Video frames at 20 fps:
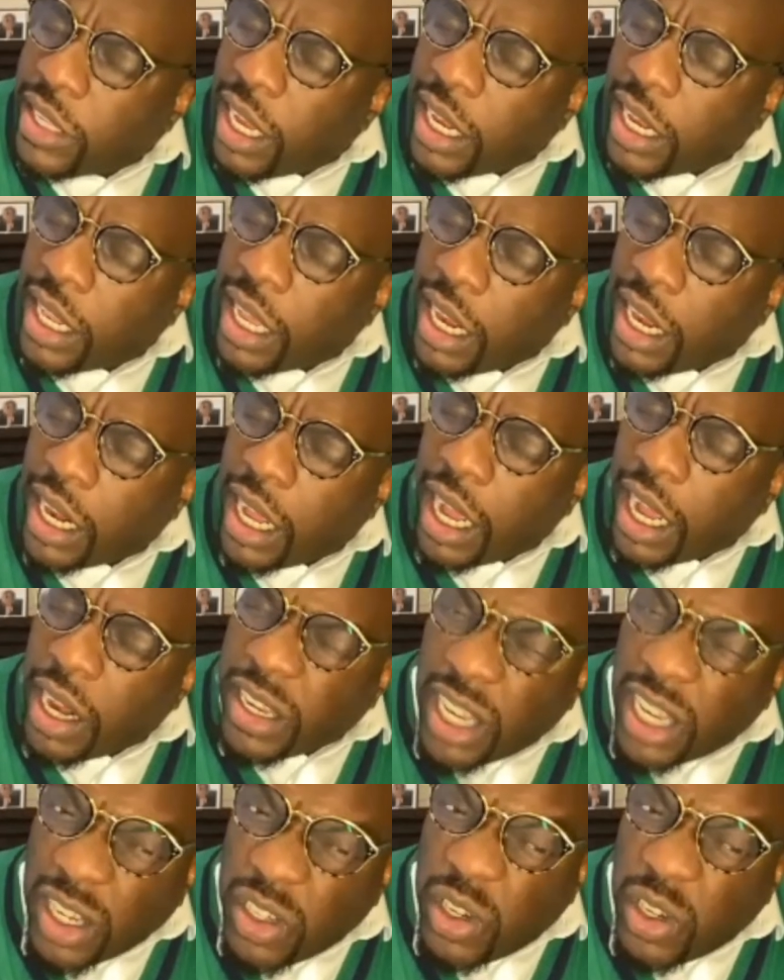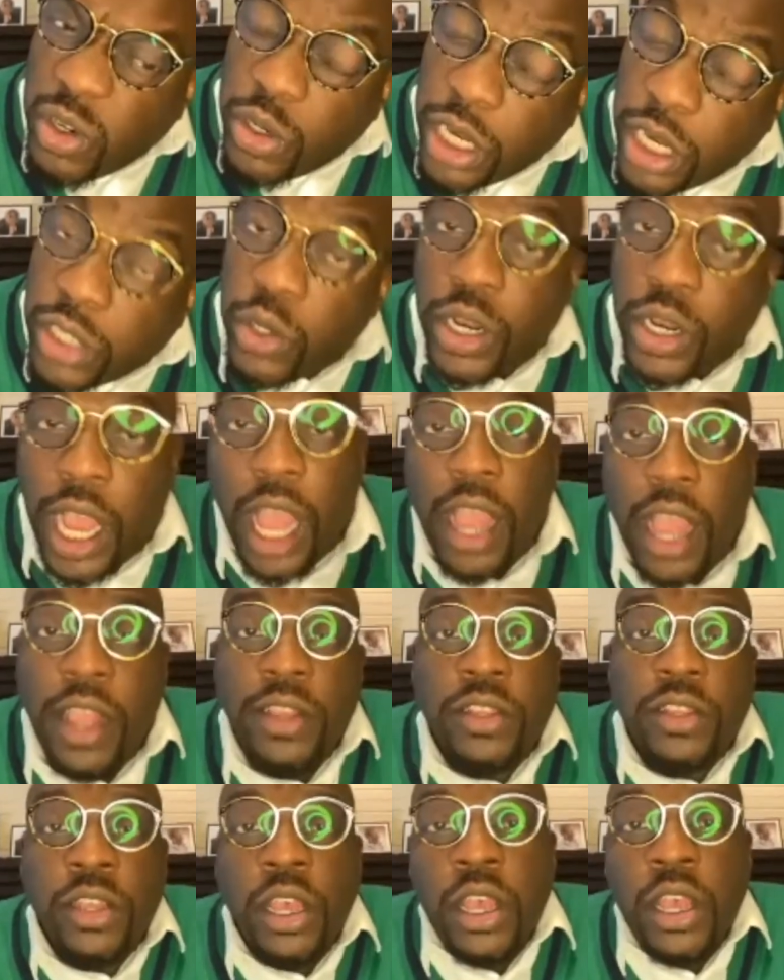that did you
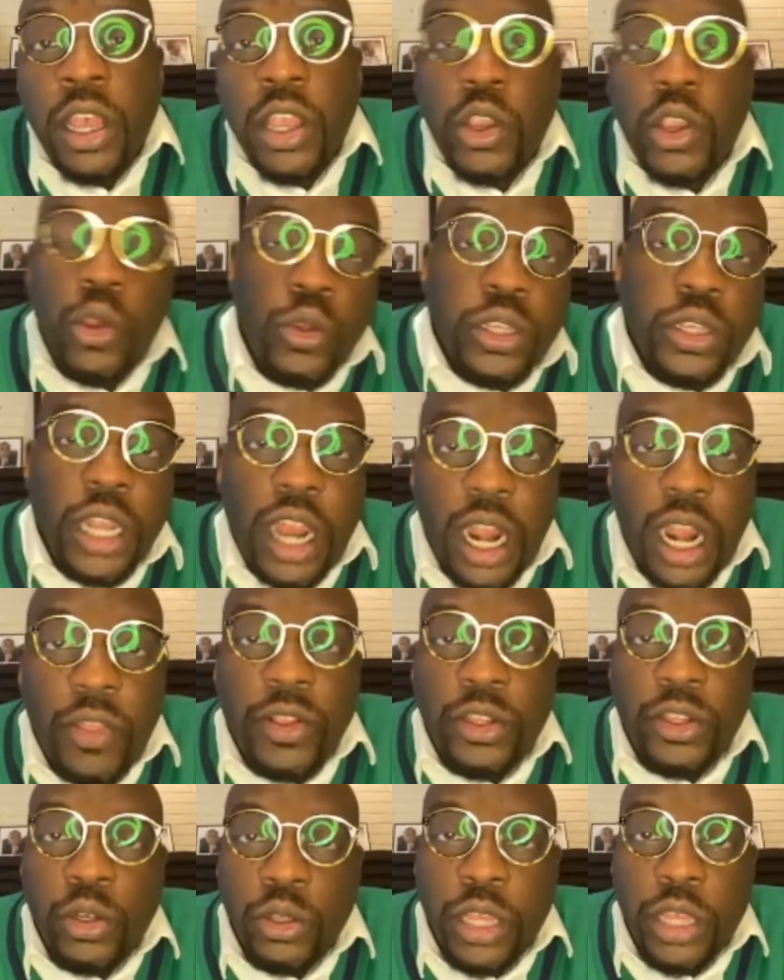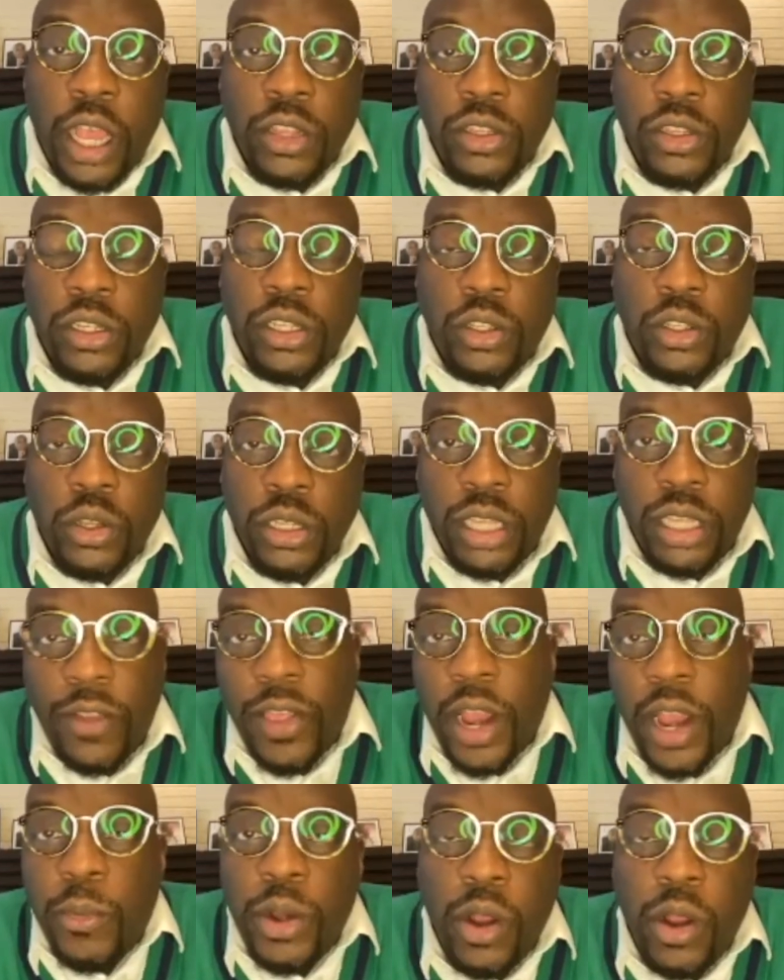guys use a lot of the stuff
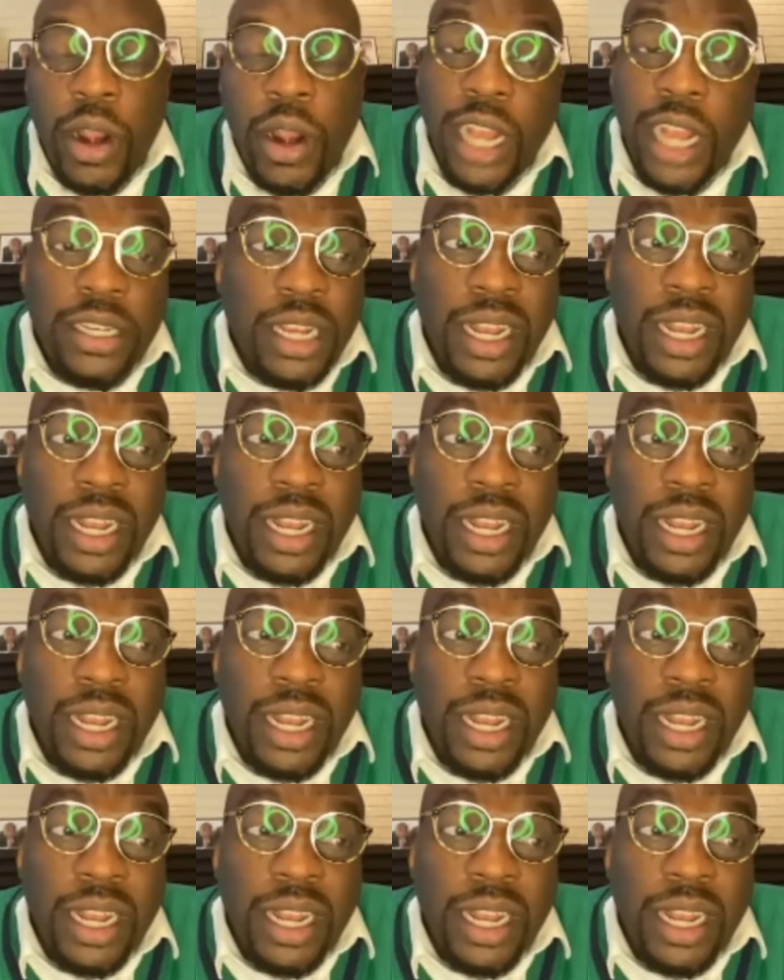that went on last year?